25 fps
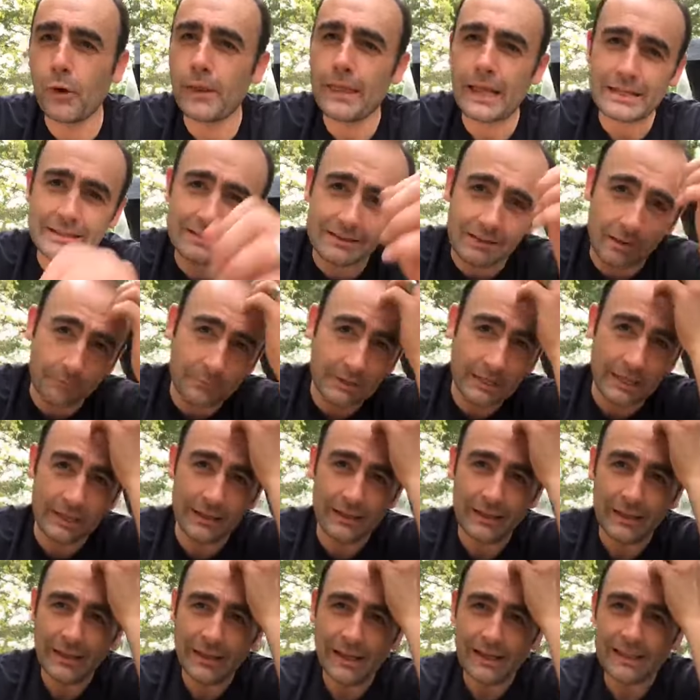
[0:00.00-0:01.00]
Boy, that's
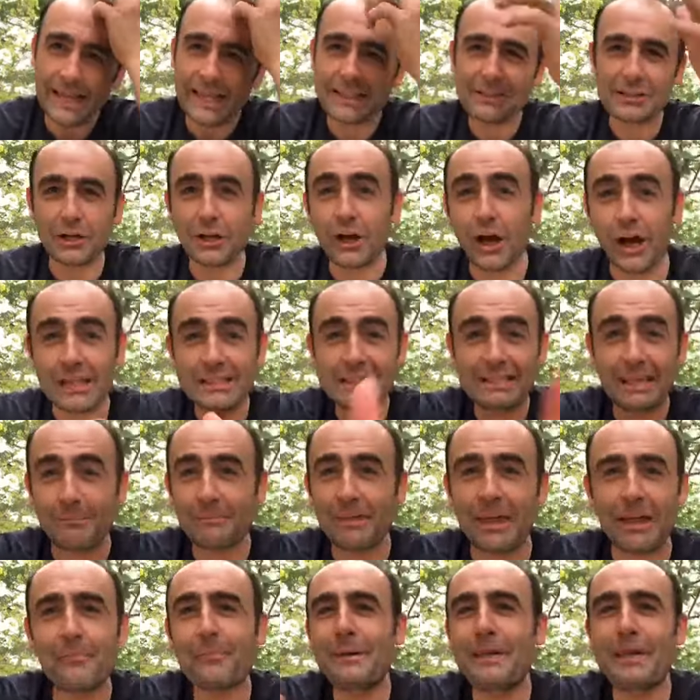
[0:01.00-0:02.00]
something, that's a
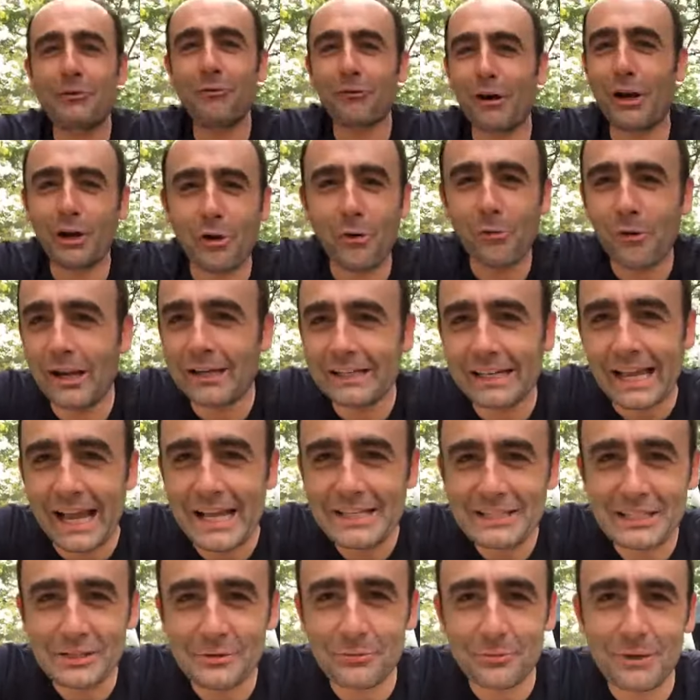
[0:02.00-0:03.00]
concept. That'll be in 101,
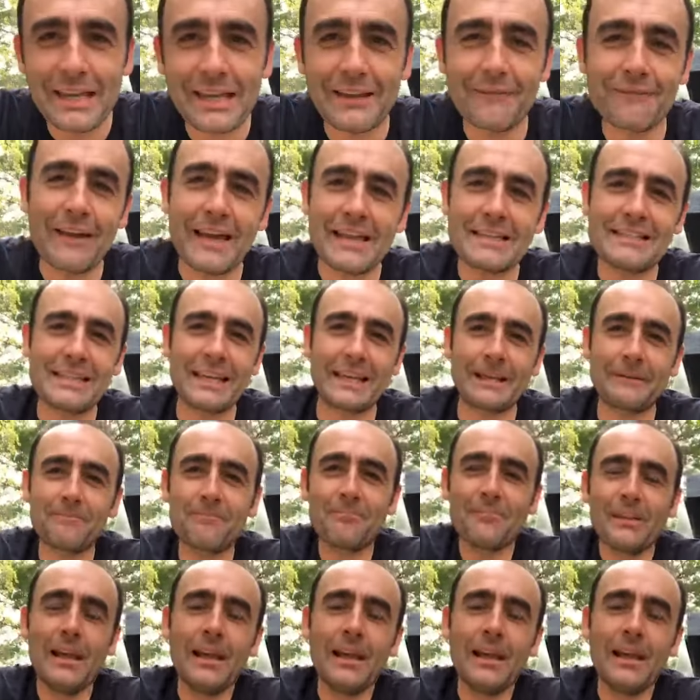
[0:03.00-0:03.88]
guys, is reinventing.